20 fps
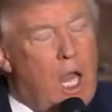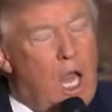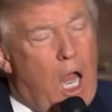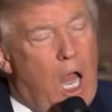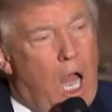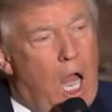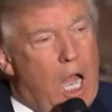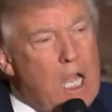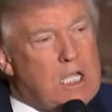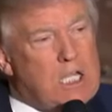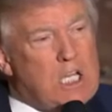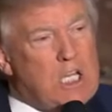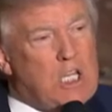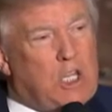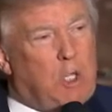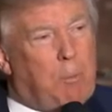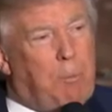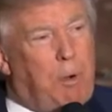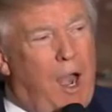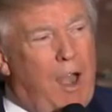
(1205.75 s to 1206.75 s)
And
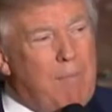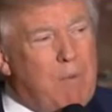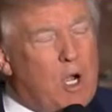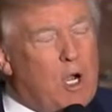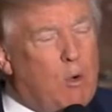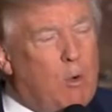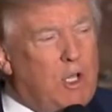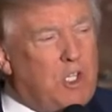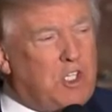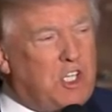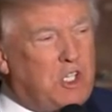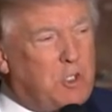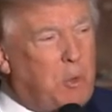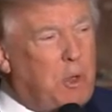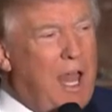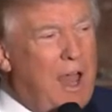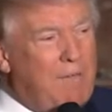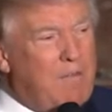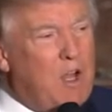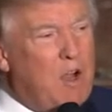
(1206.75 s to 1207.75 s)
the primary reason
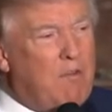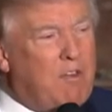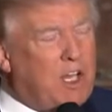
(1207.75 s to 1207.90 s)
is we have